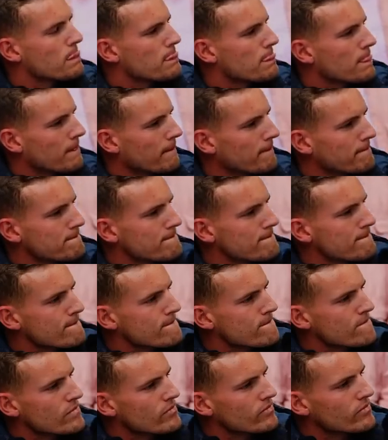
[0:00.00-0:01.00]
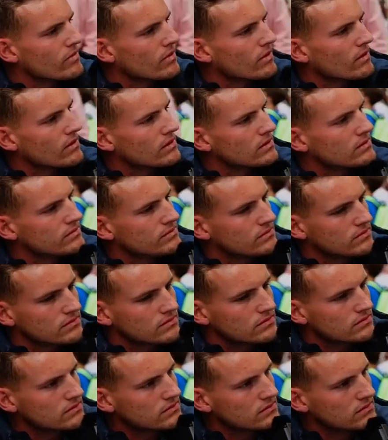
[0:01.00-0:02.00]

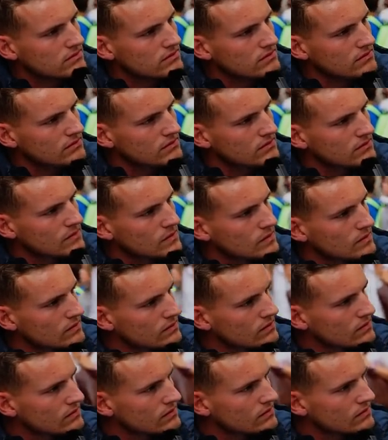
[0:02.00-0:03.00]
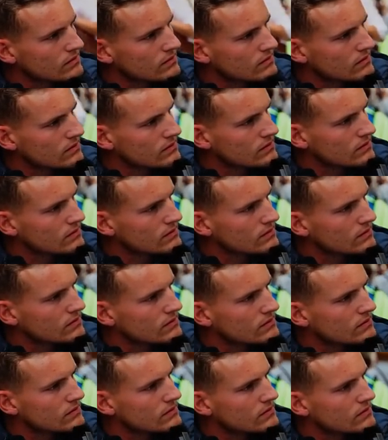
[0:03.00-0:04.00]

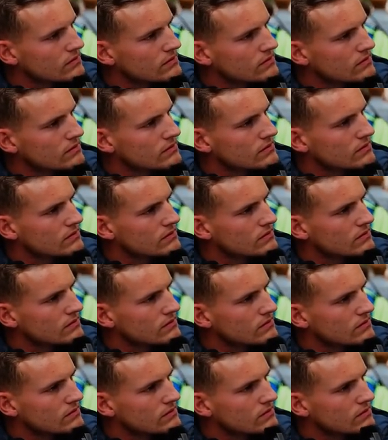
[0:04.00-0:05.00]
[no speech]